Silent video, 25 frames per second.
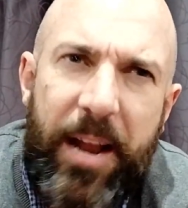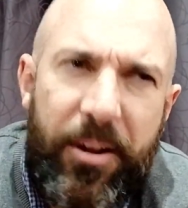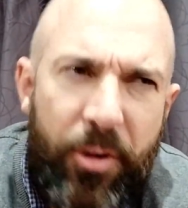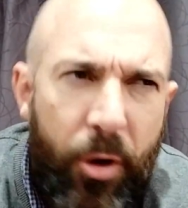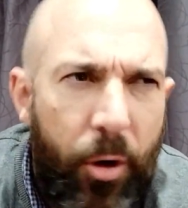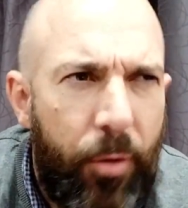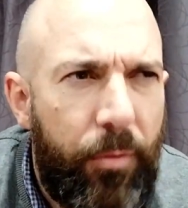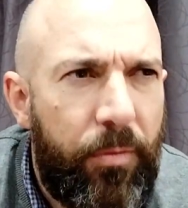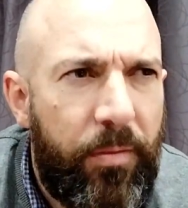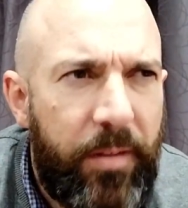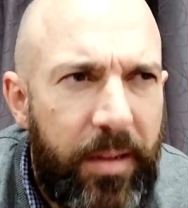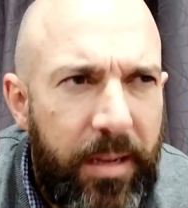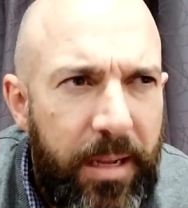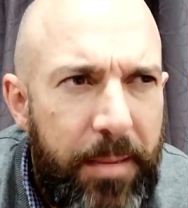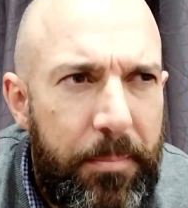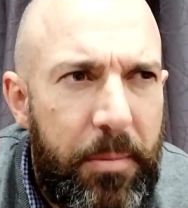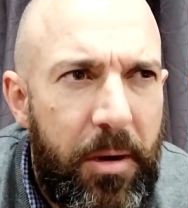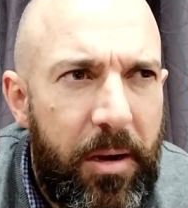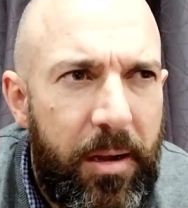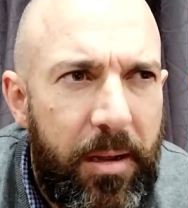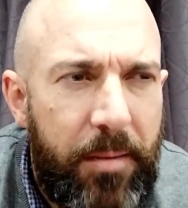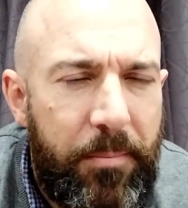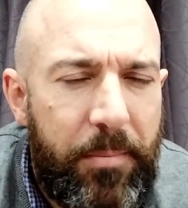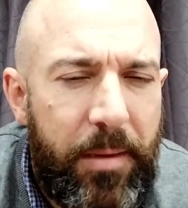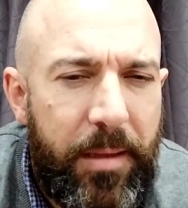of
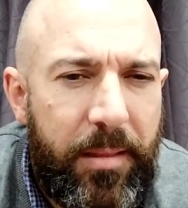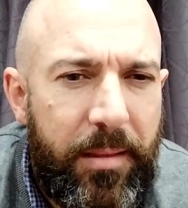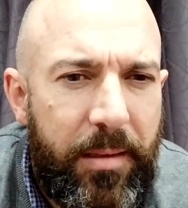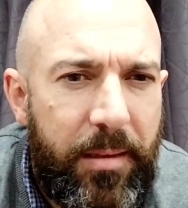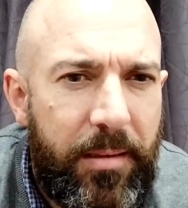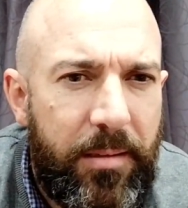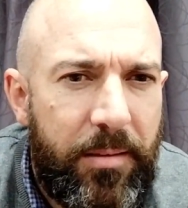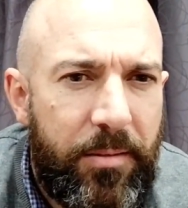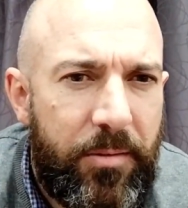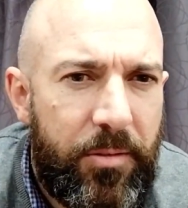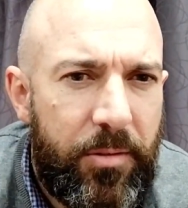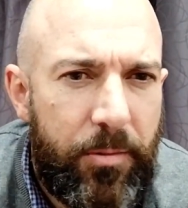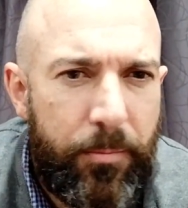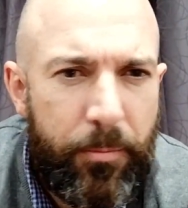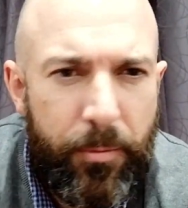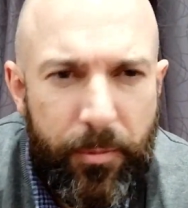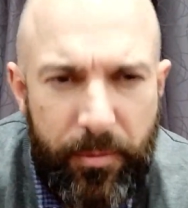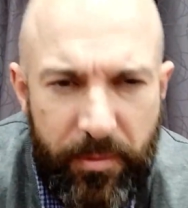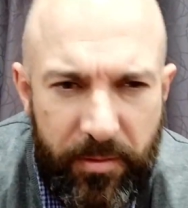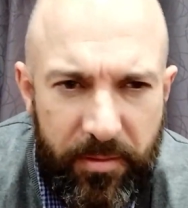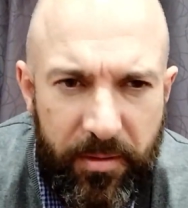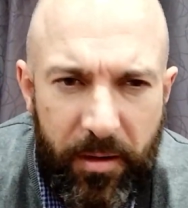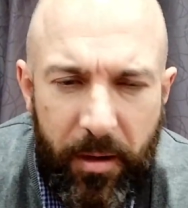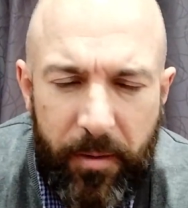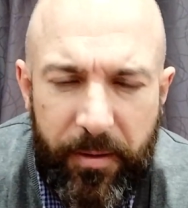Lilybaeum, I think,
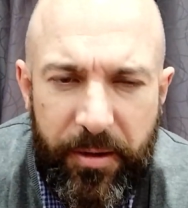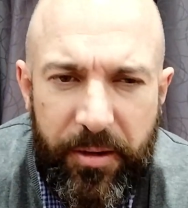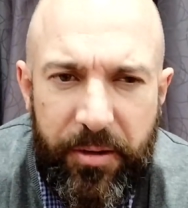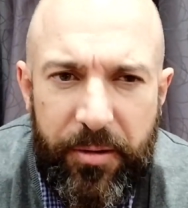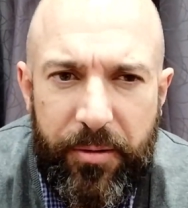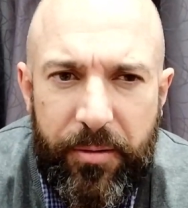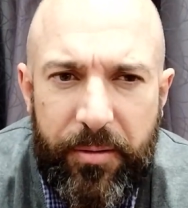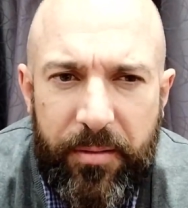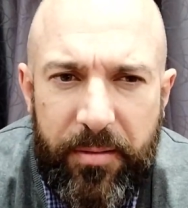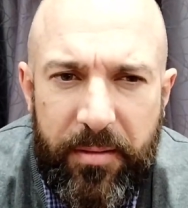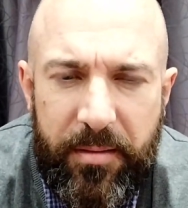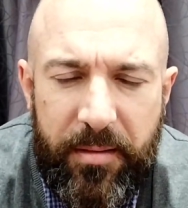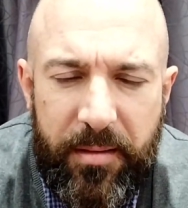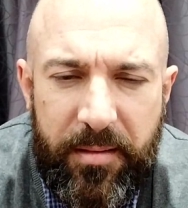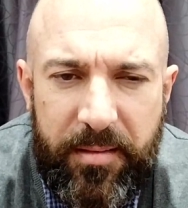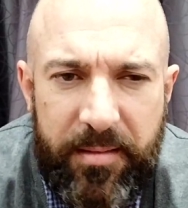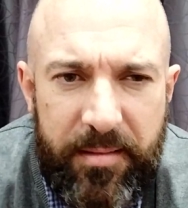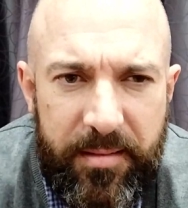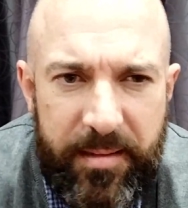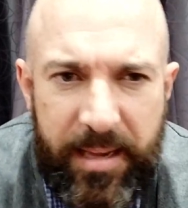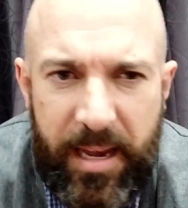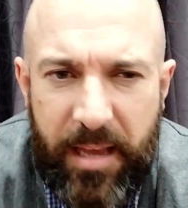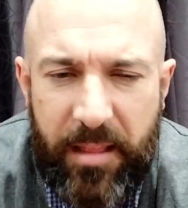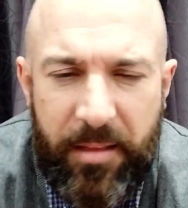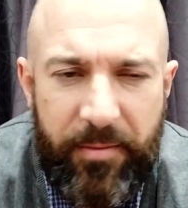towards Syracuse in the
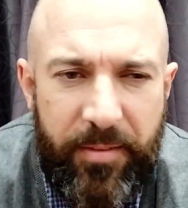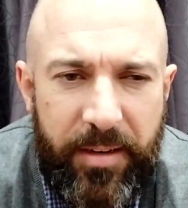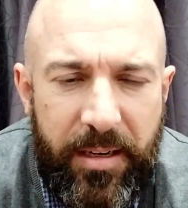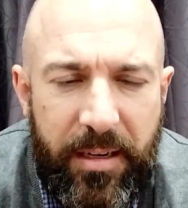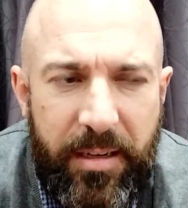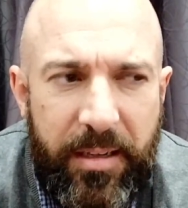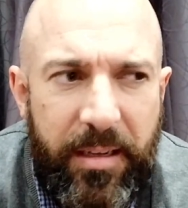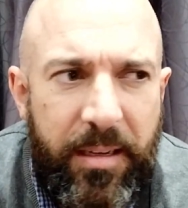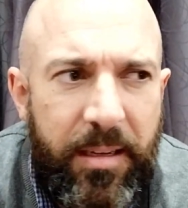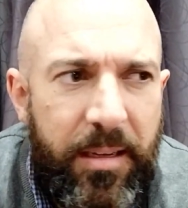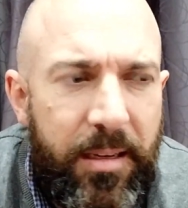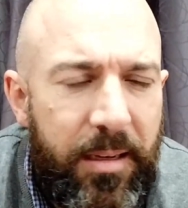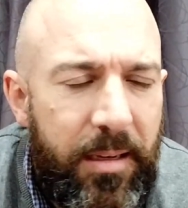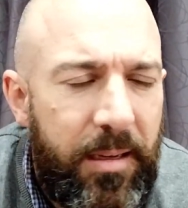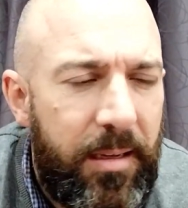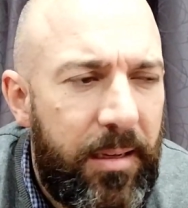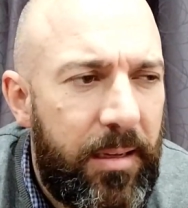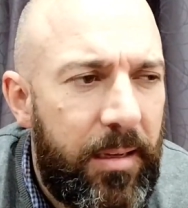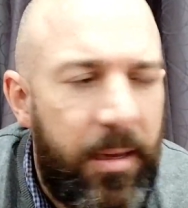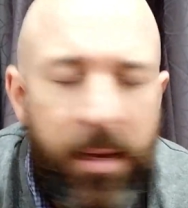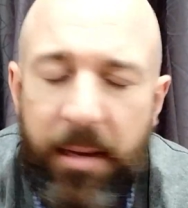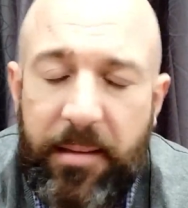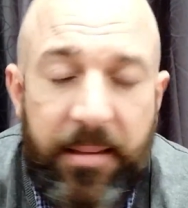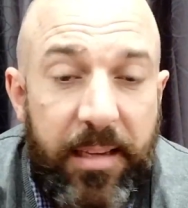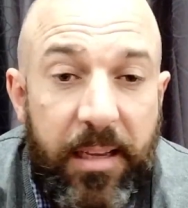south of Italy,
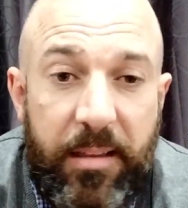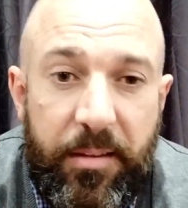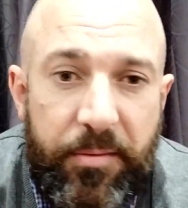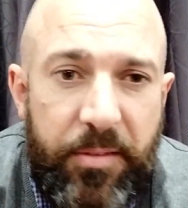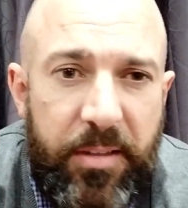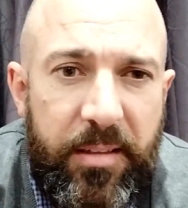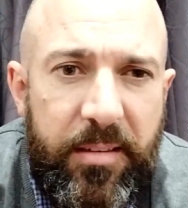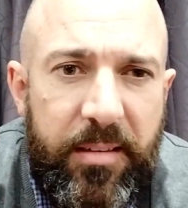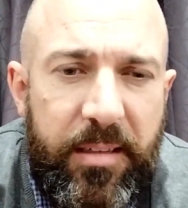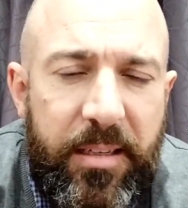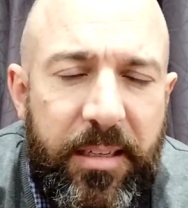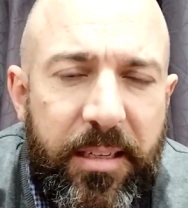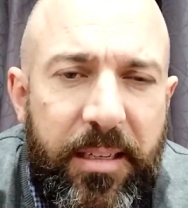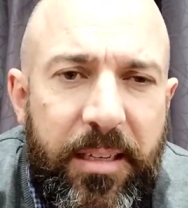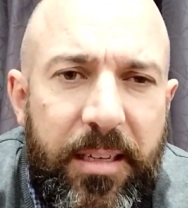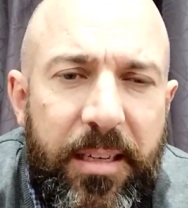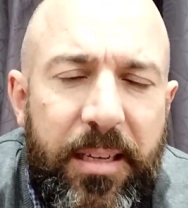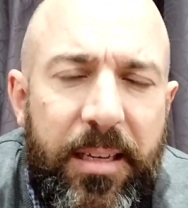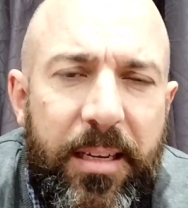south of Sicily,